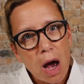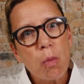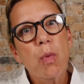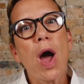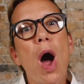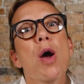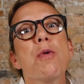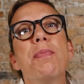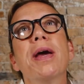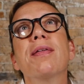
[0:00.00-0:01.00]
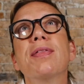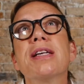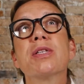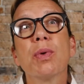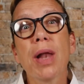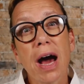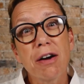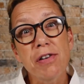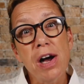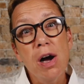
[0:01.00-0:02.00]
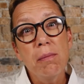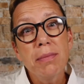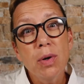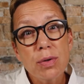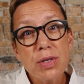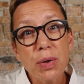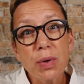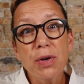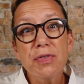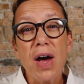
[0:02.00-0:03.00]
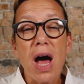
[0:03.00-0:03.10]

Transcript: we're hoping this will have more sort of